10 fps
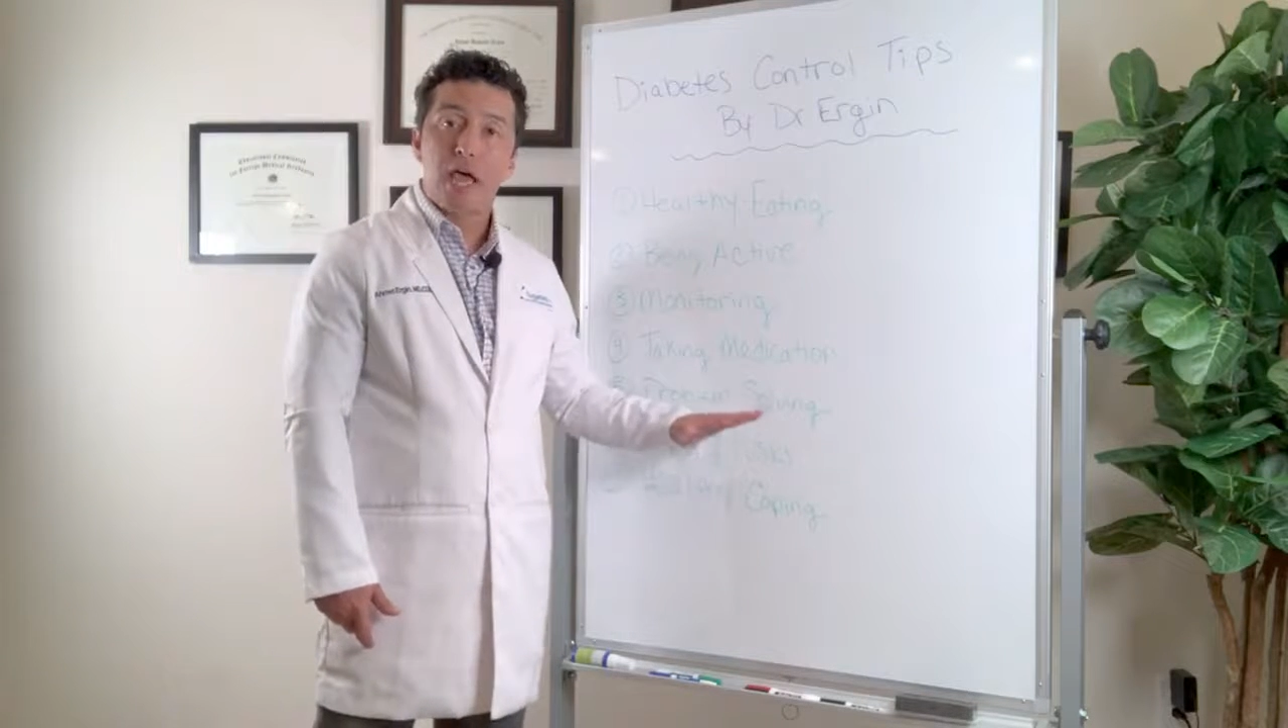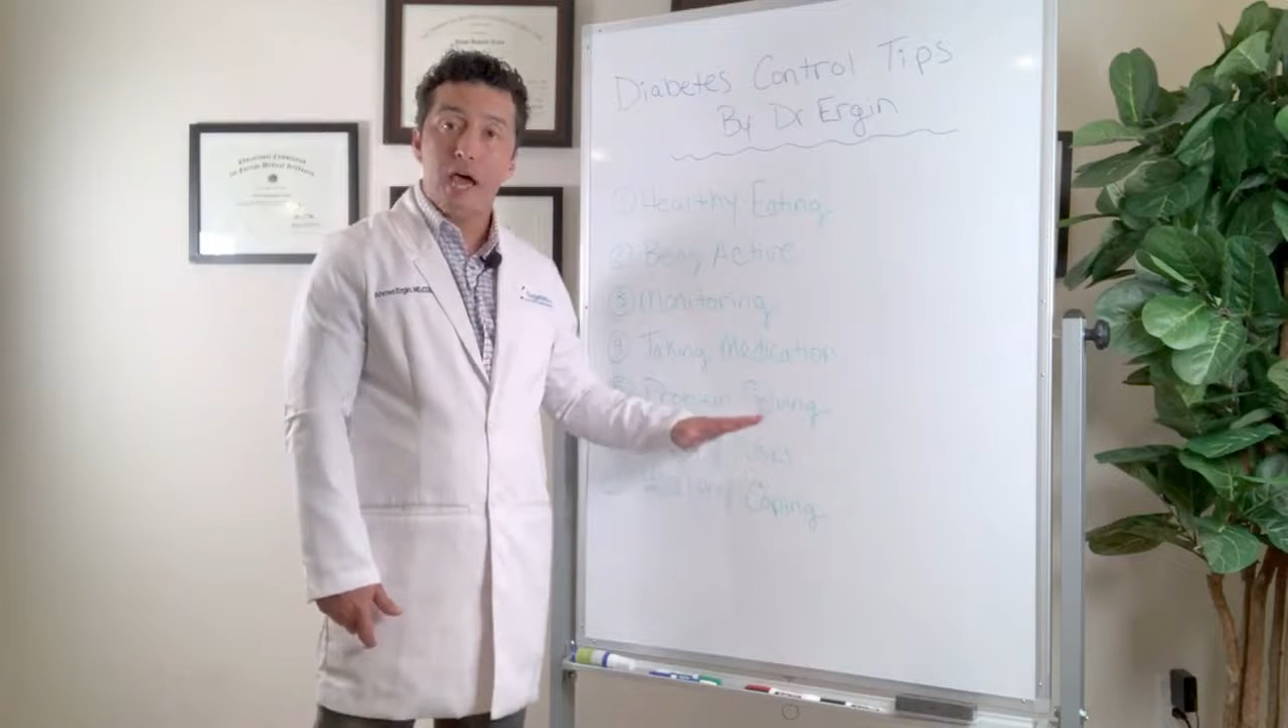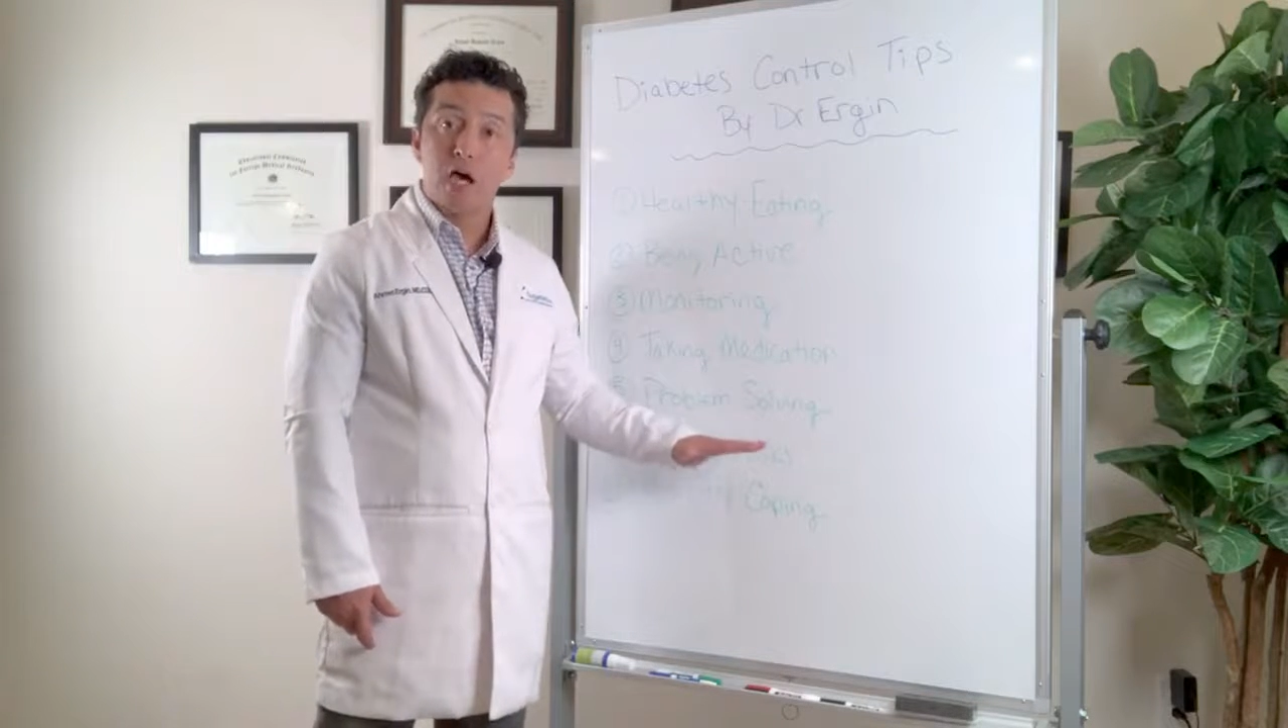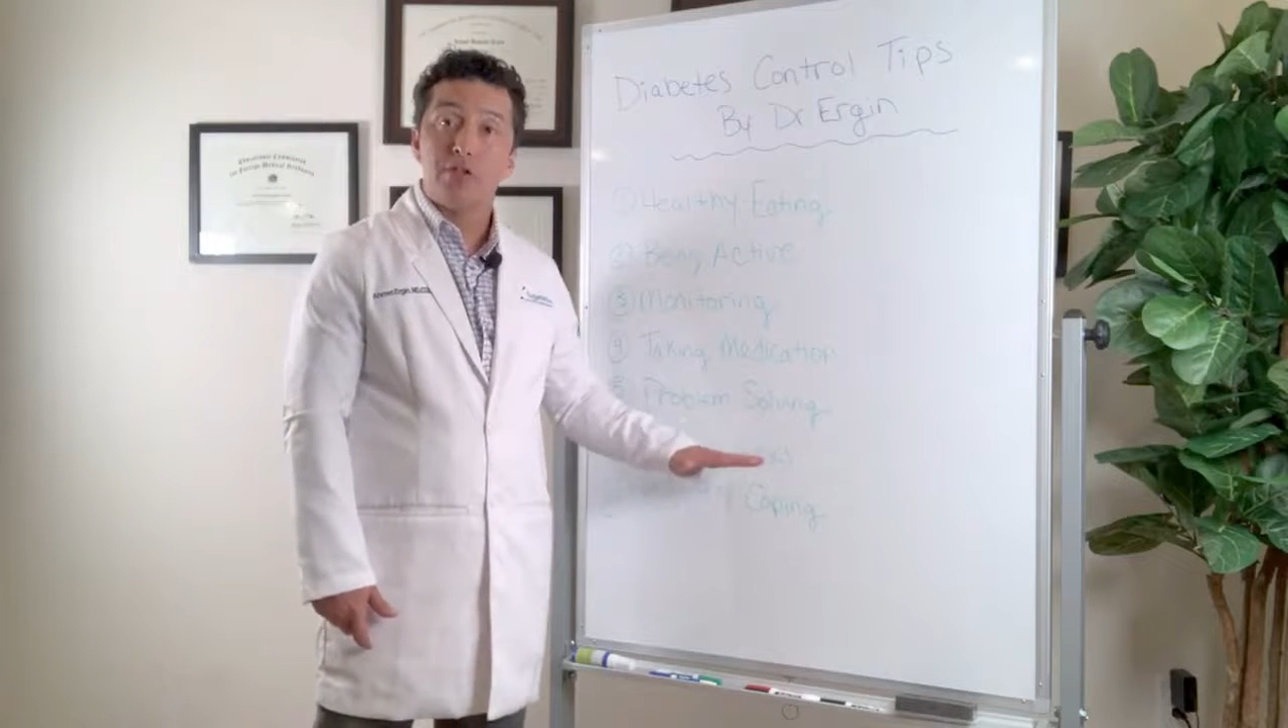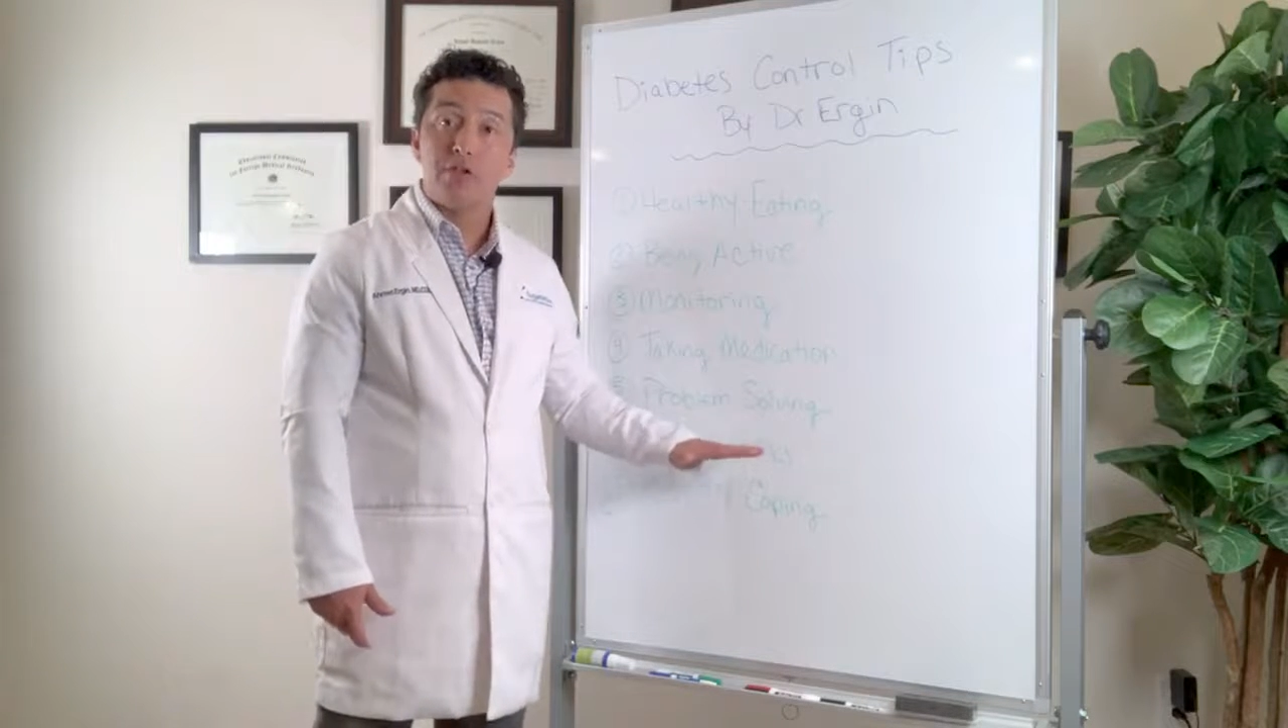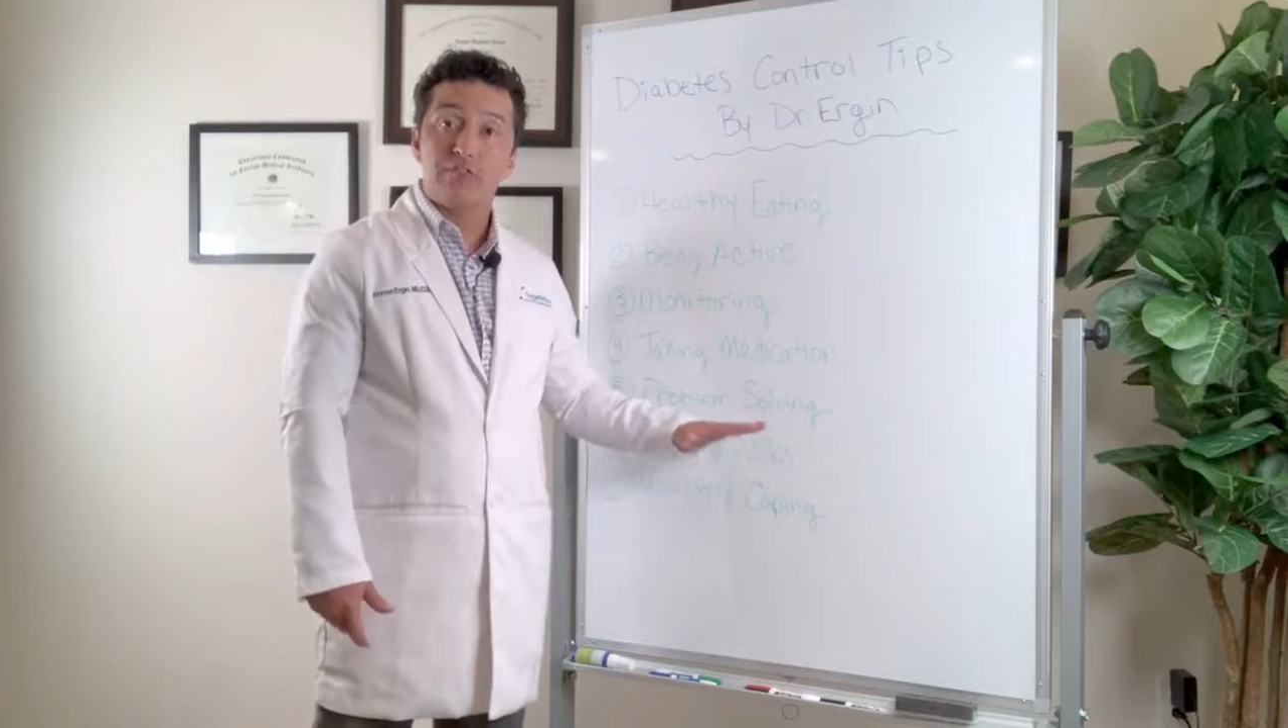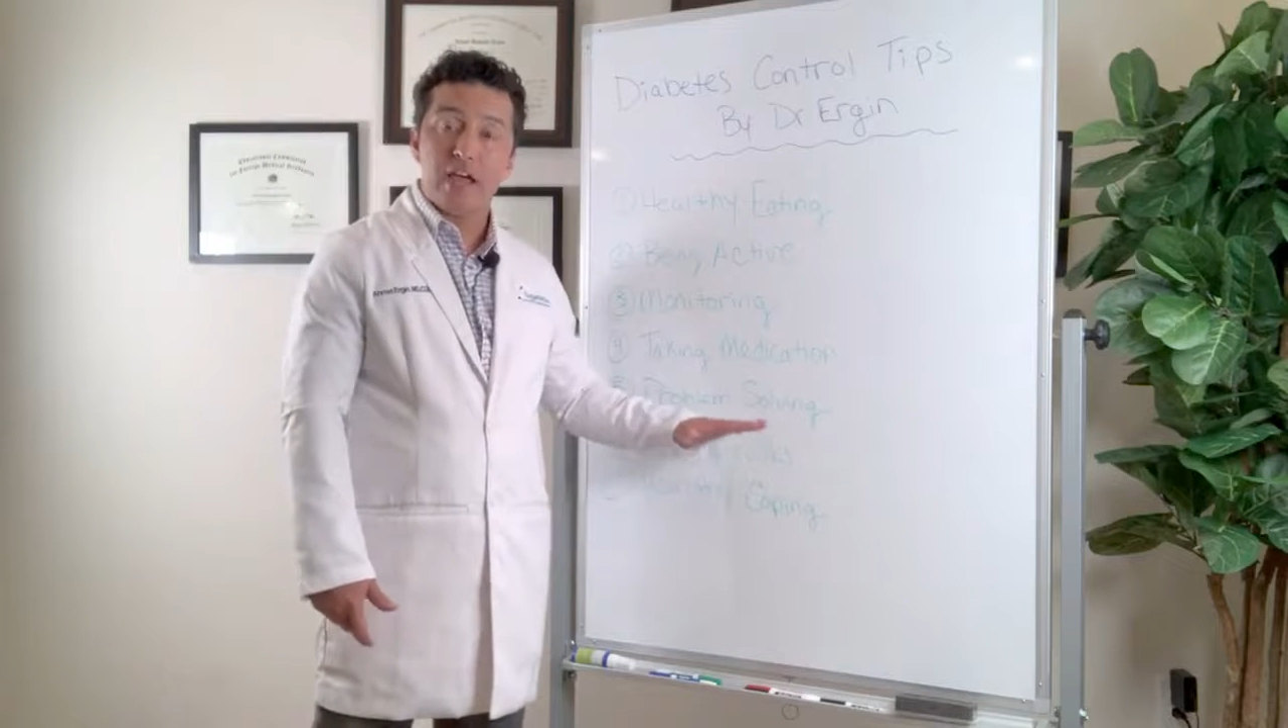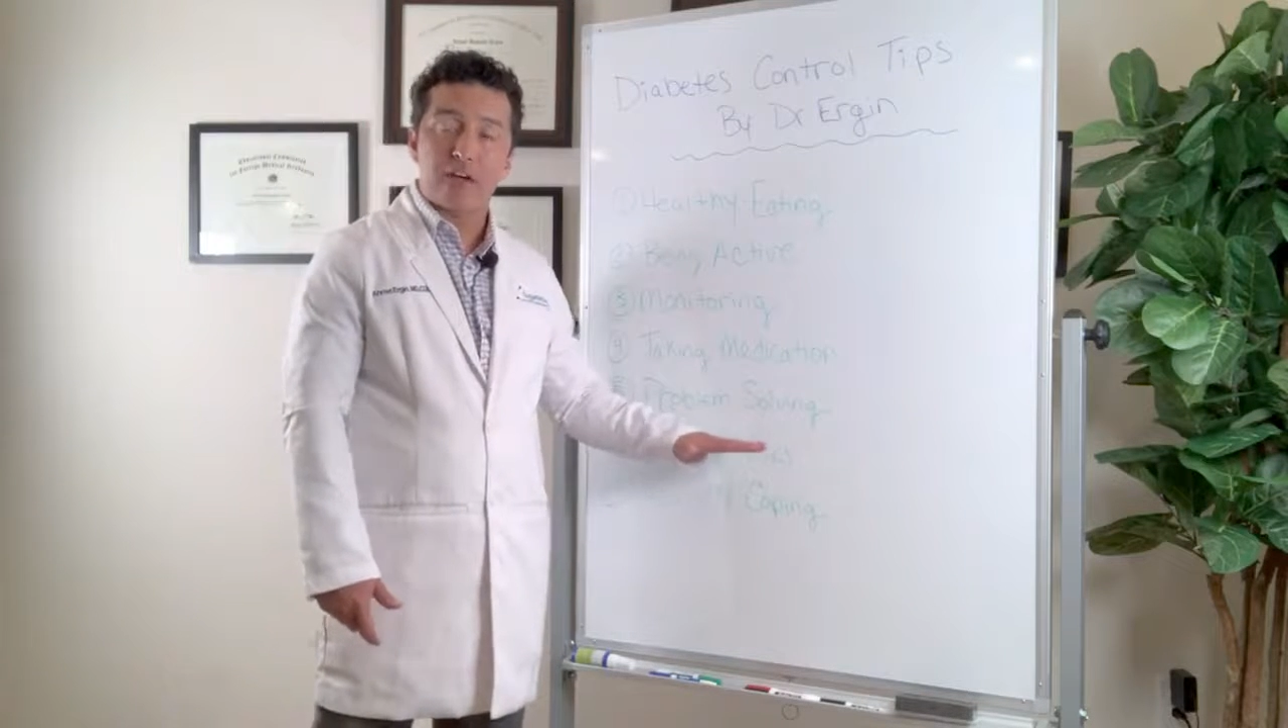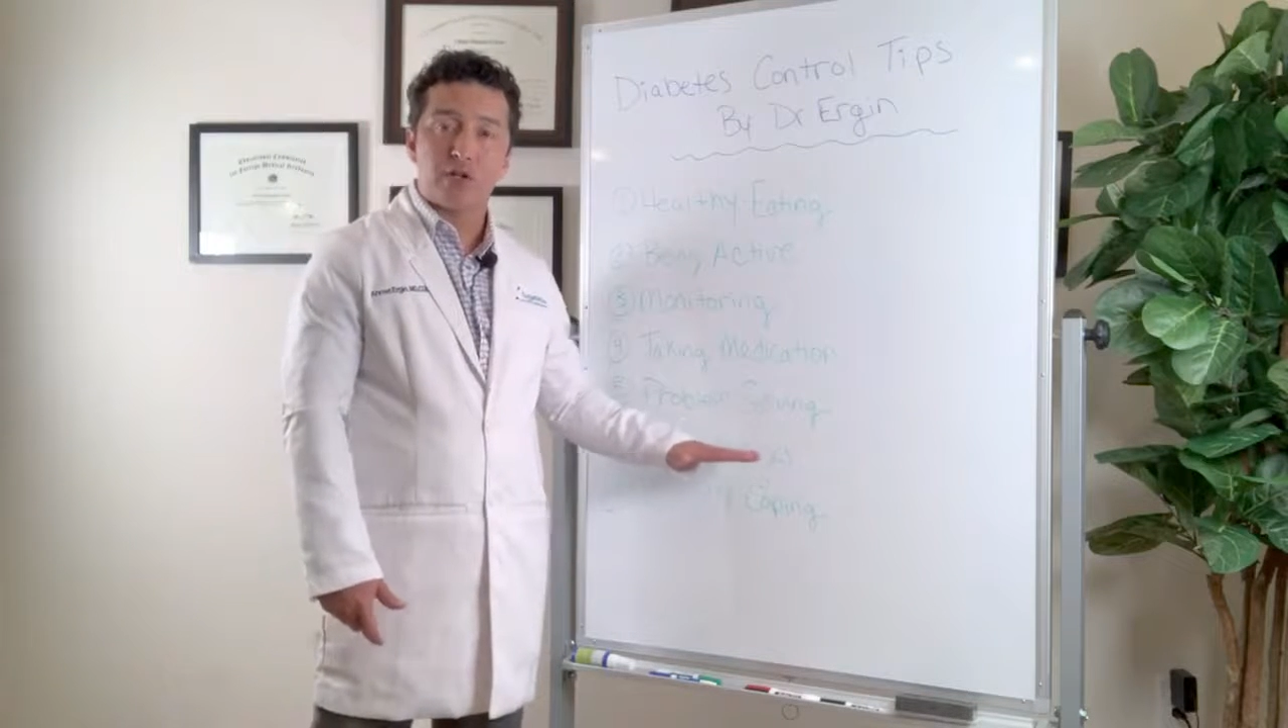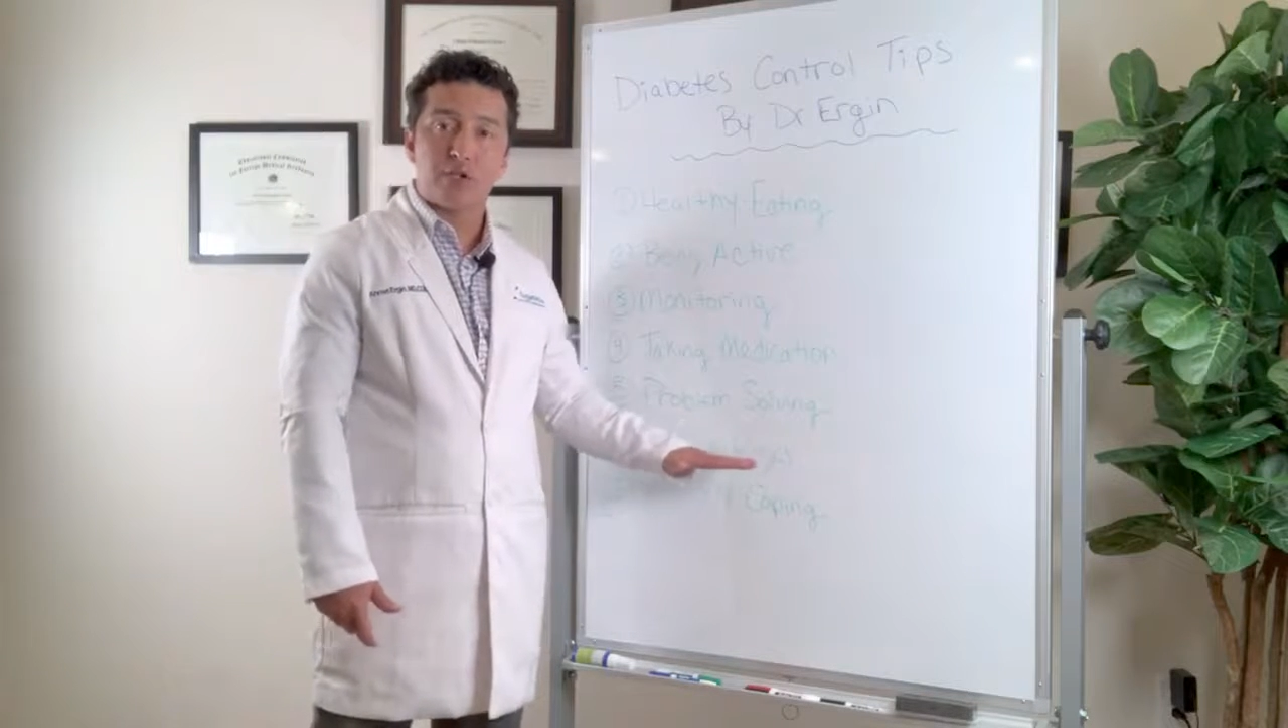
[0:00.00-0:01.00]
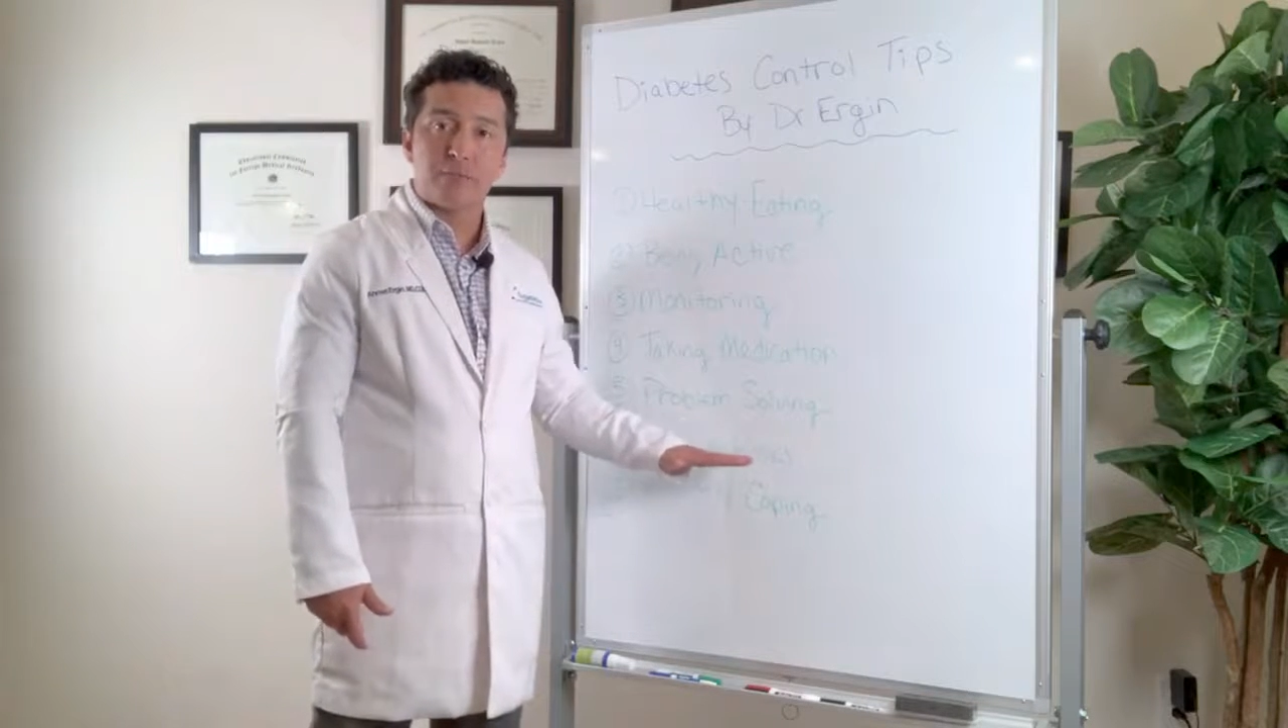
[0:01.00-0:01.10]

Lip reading: other factors,